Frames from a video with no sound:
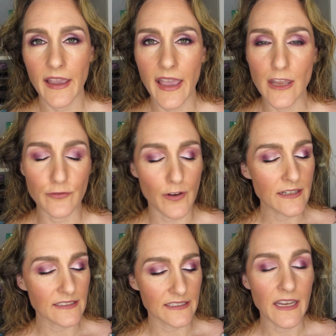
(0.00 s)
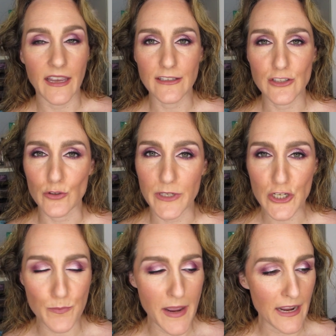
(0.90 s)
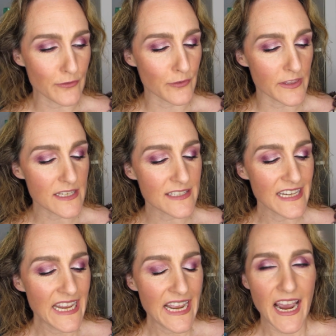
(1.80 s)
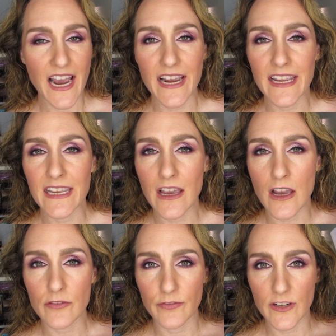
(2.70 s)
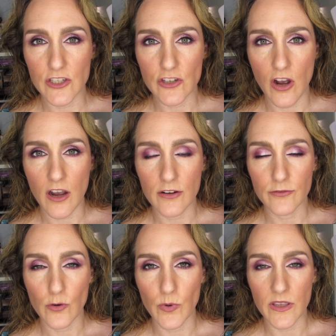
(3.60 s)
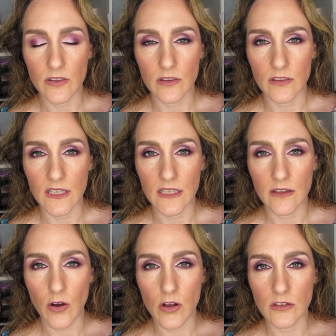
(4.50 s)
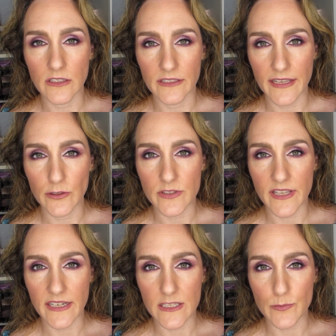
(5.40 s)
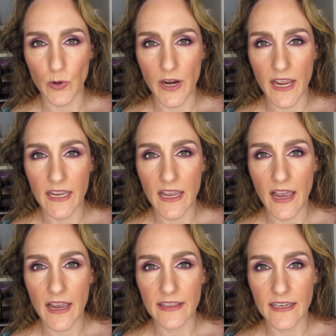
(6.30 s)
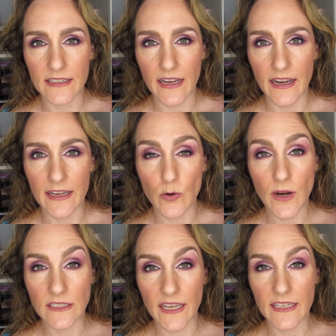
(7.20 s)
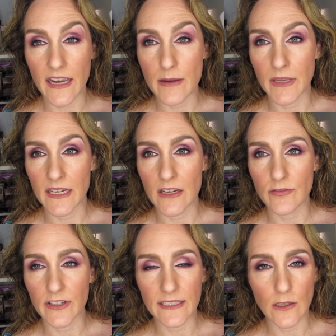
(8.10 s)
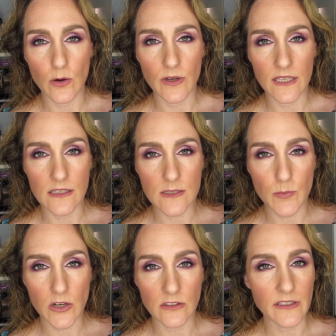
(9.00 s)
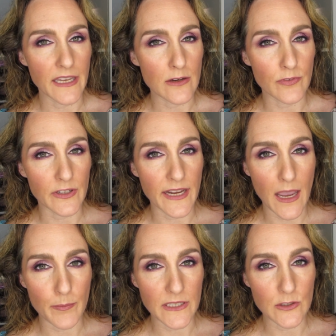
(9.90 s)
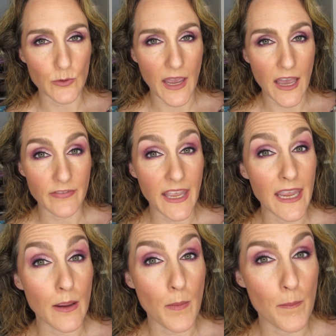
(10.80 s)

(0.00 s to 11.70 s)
And finally, I had to reach back for this. I finished off with the All Nighter Setting Spray that I quite like. I'm getting very low in this bottle and very happy to have a